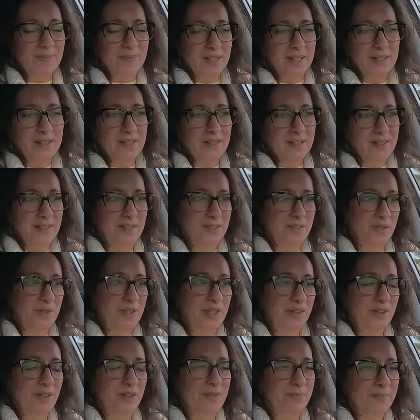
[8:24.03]
It's
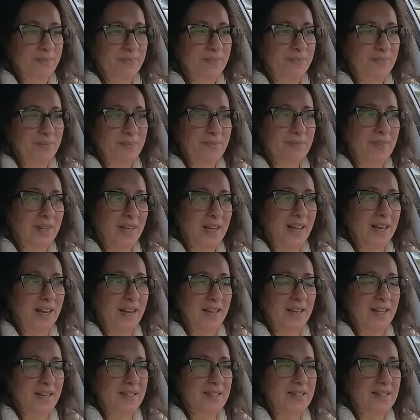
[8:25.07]
really good. I
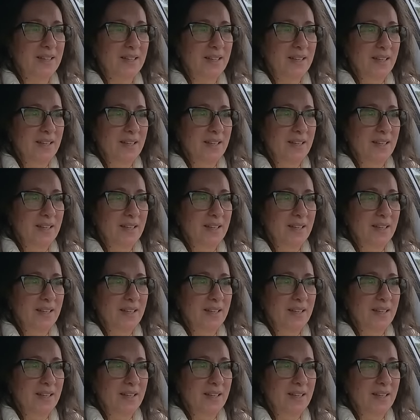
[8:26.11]
like it.